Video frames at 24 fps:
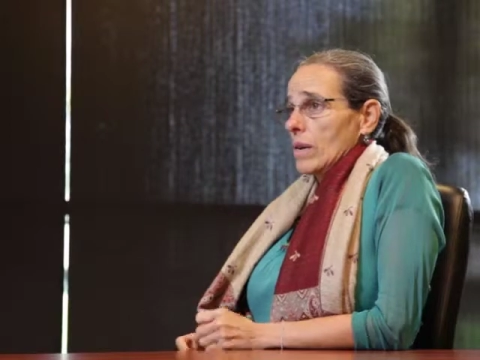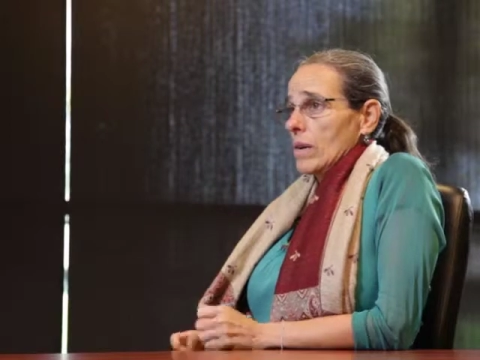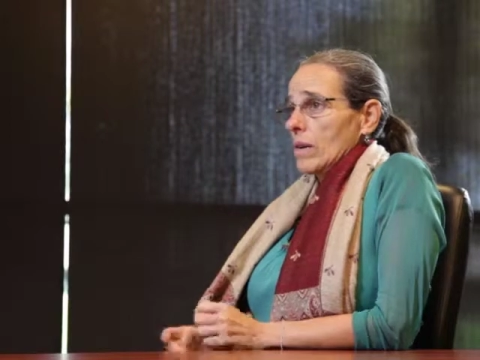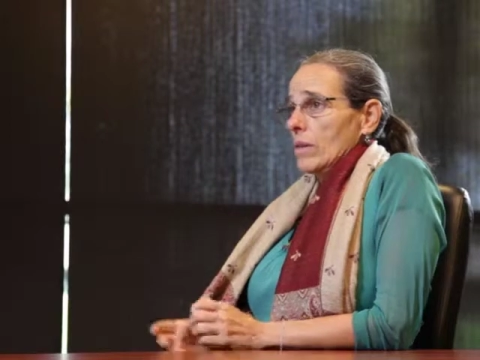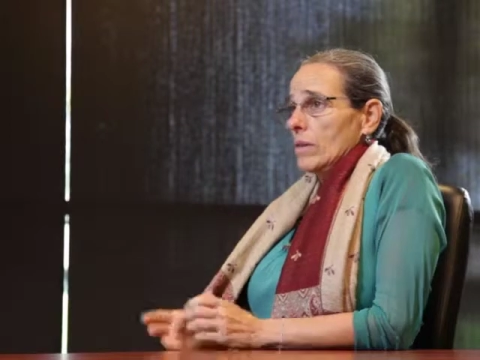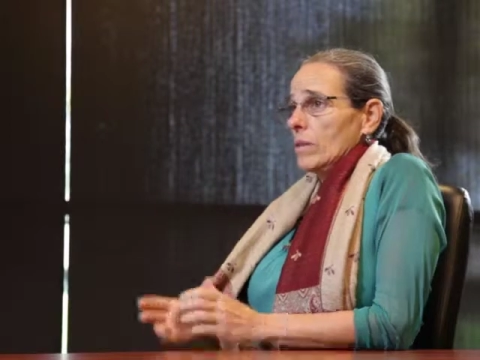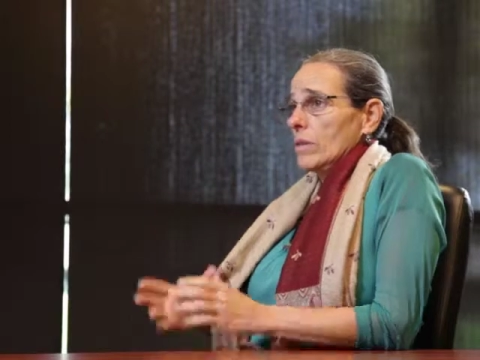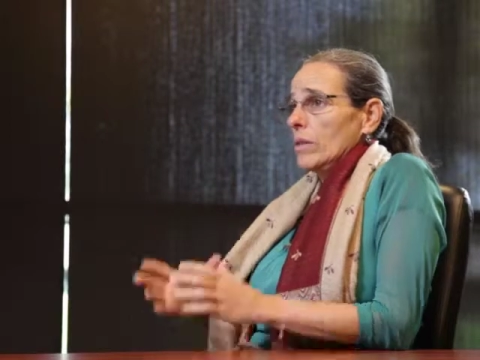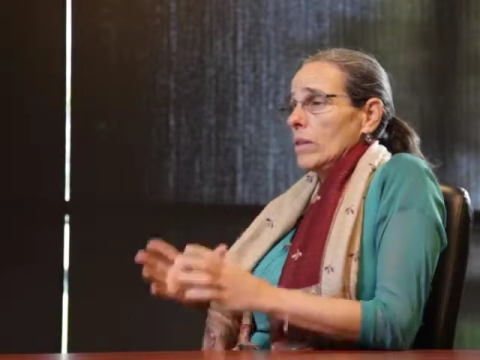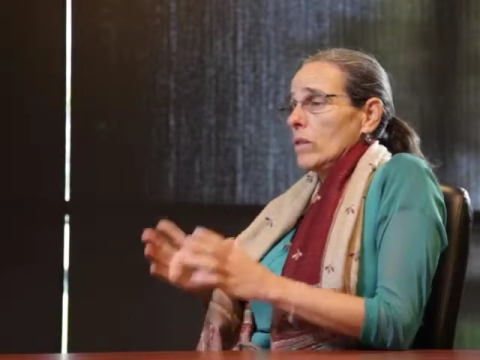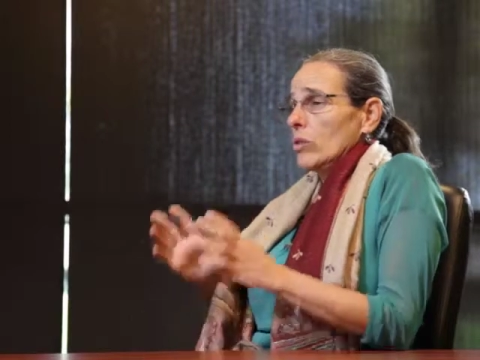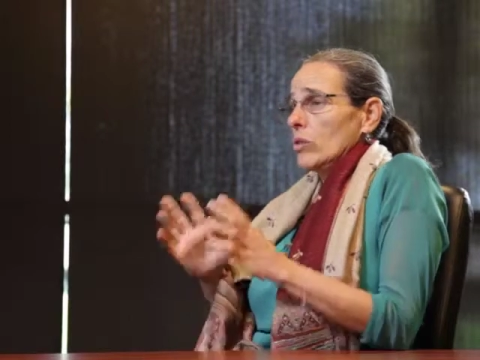
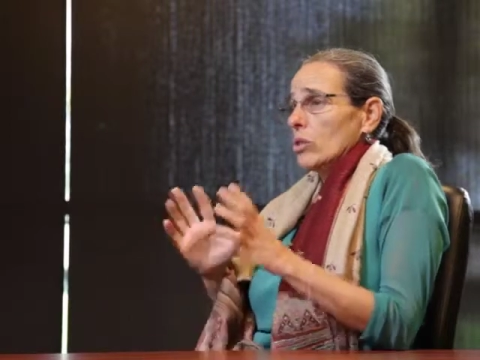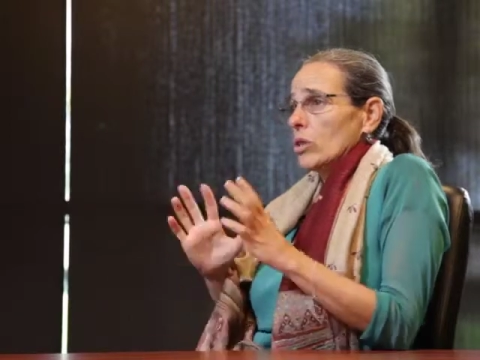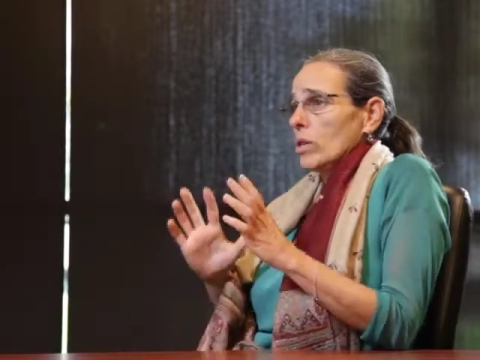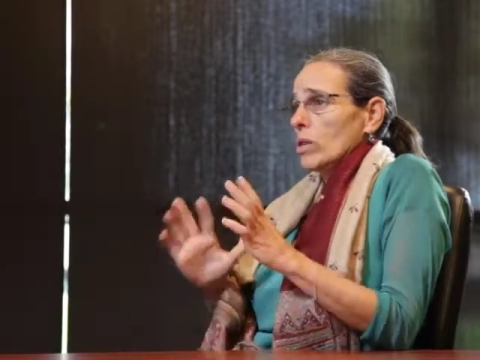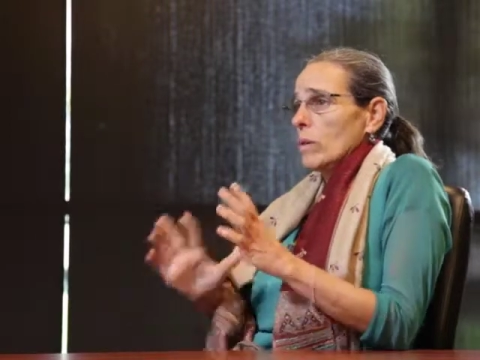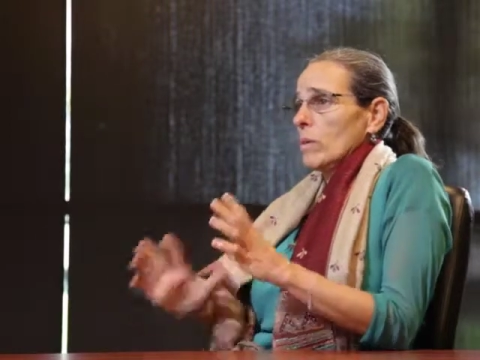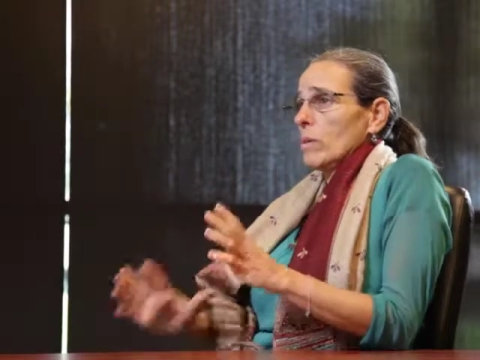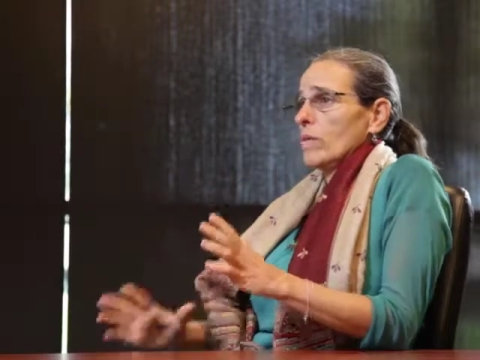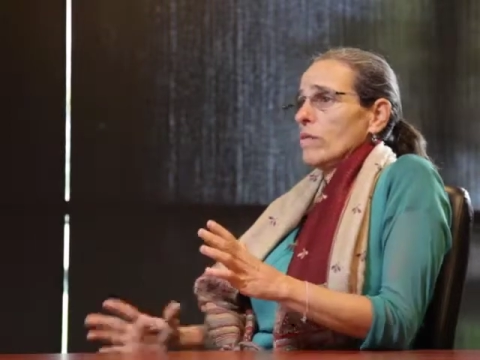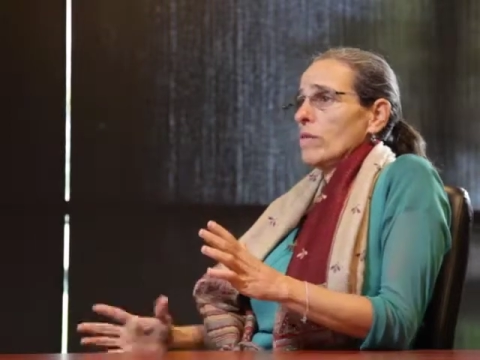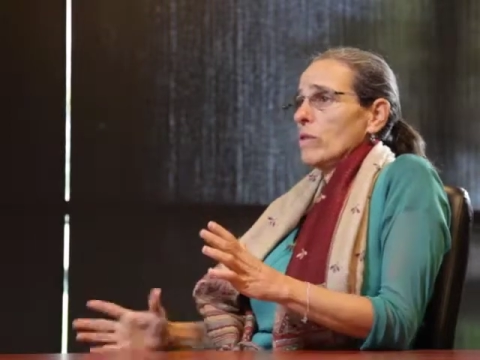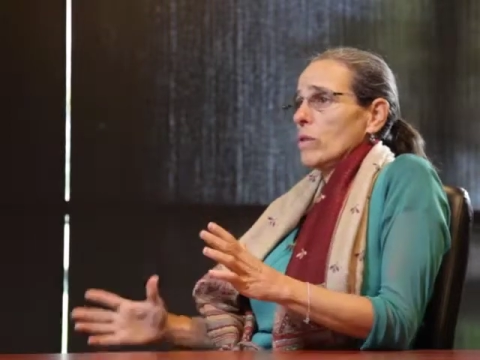essentially
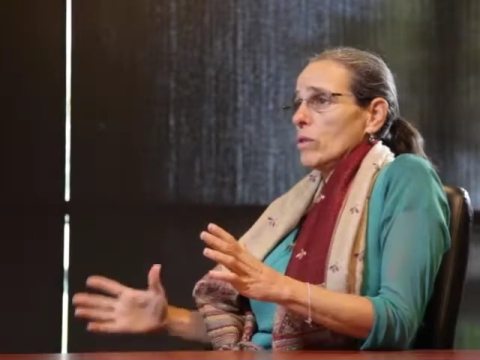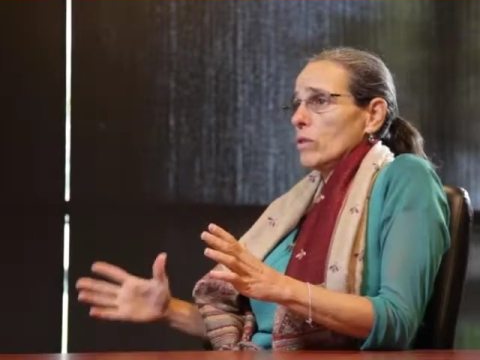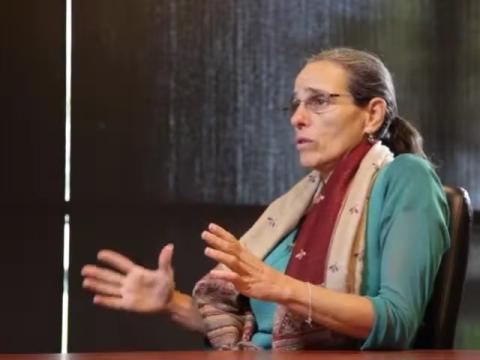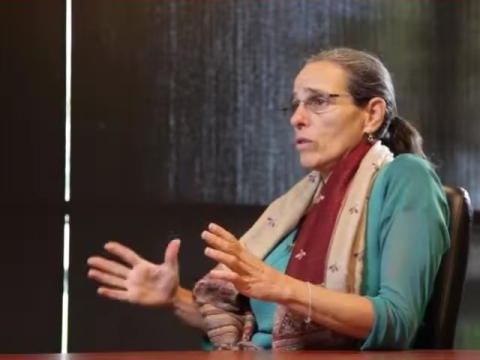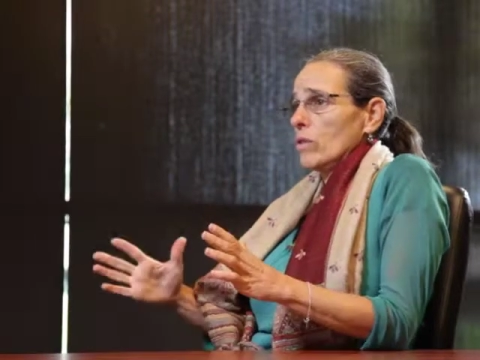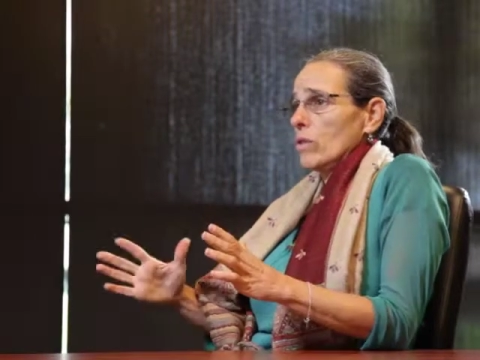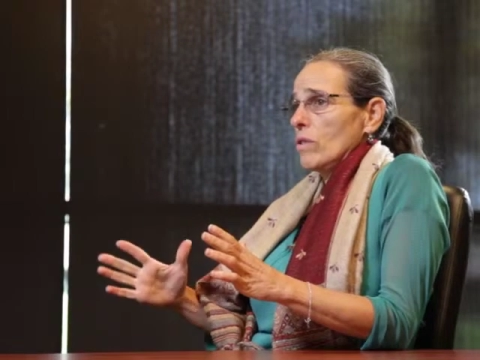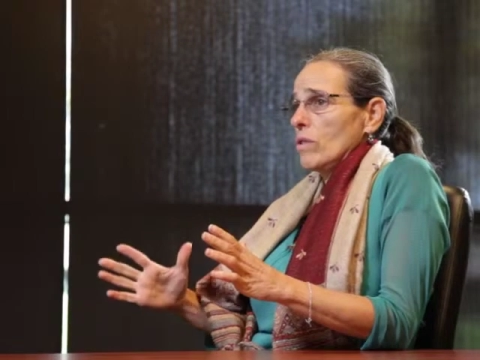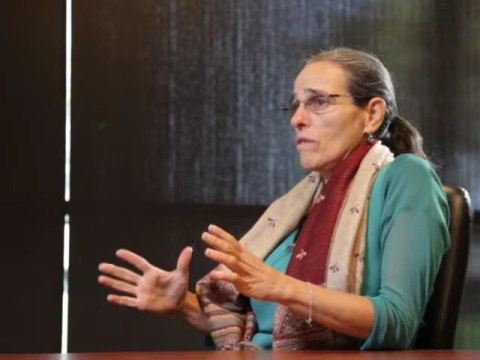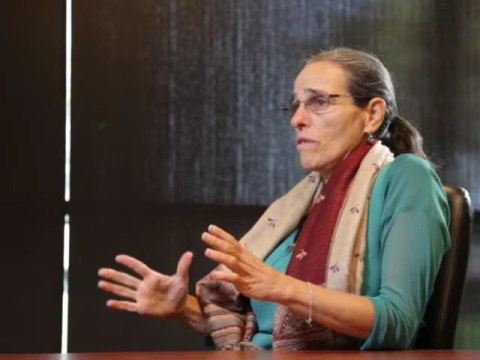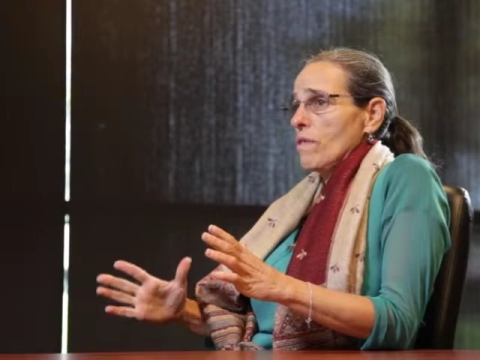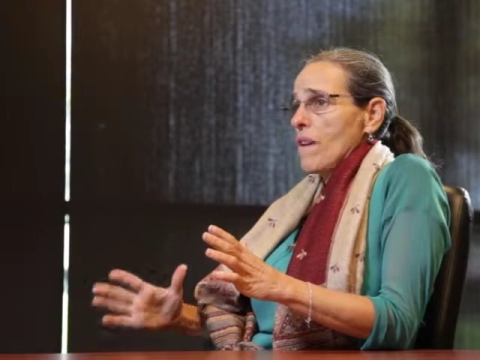refers to
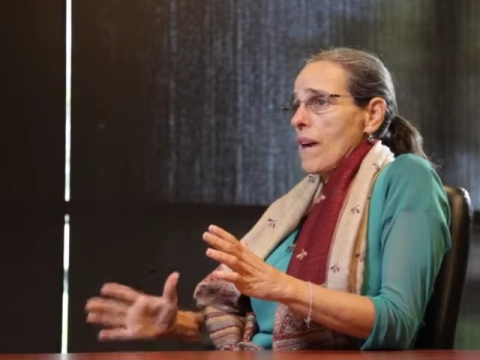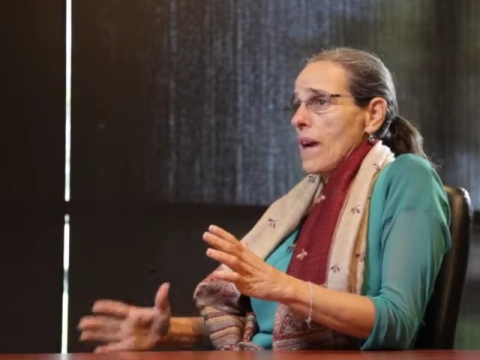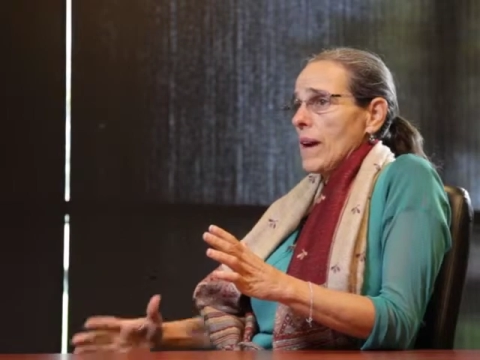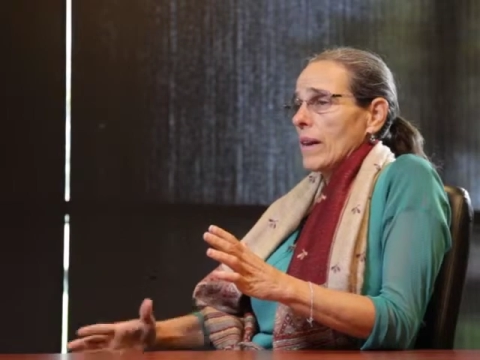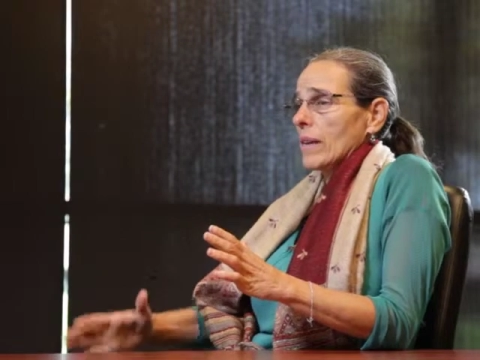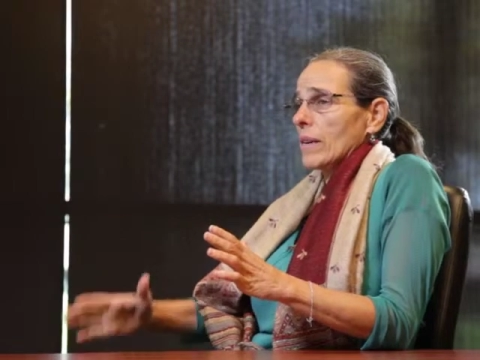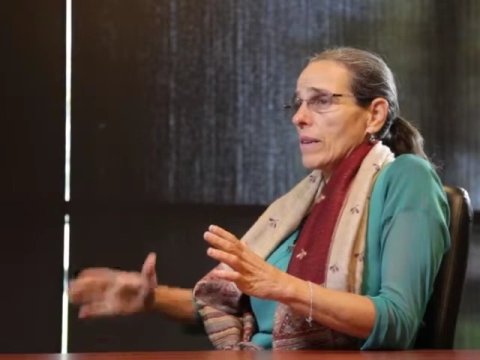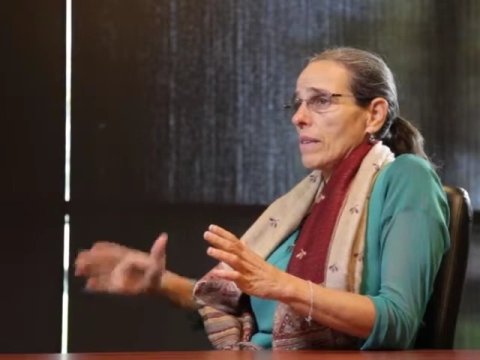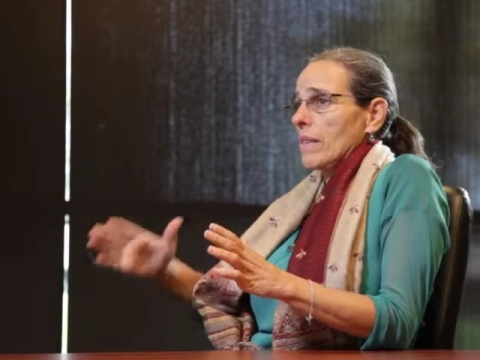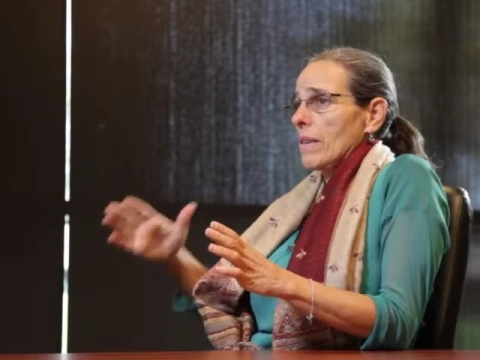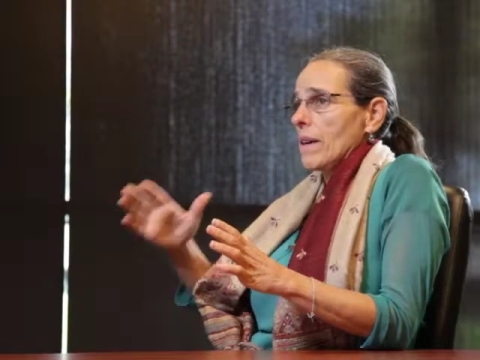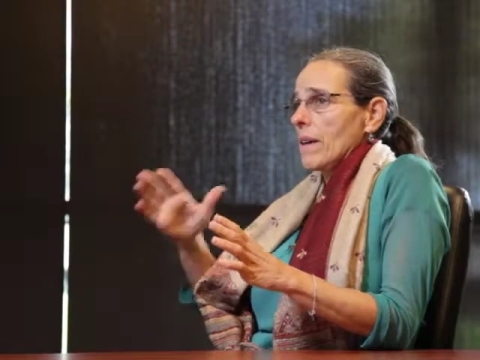the
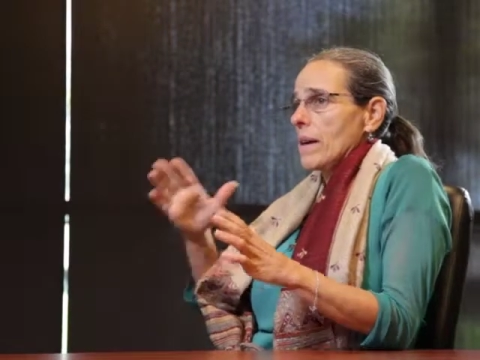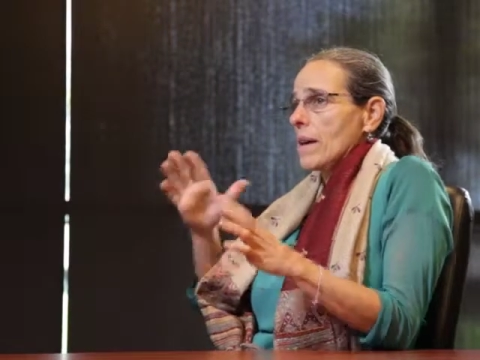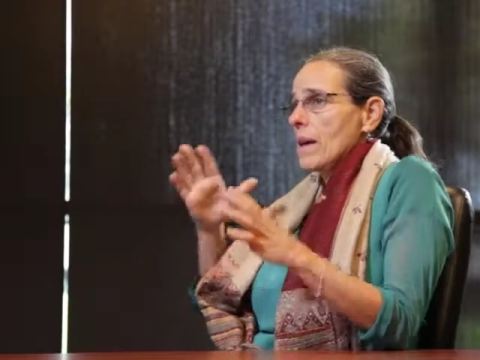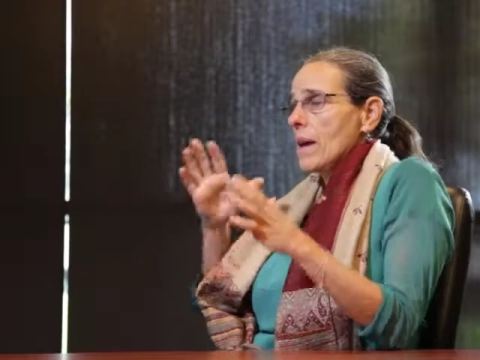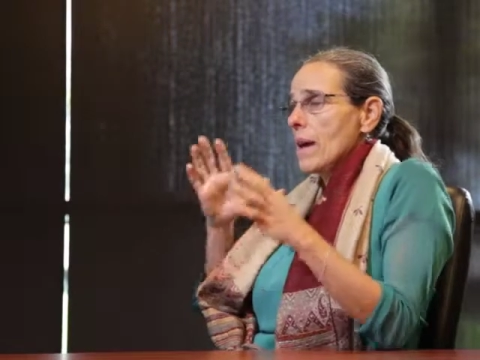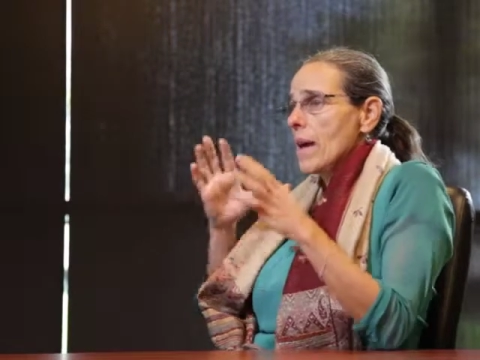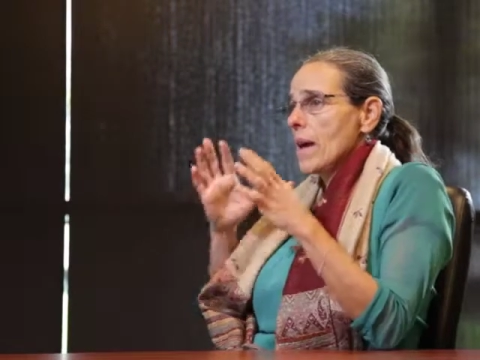fact that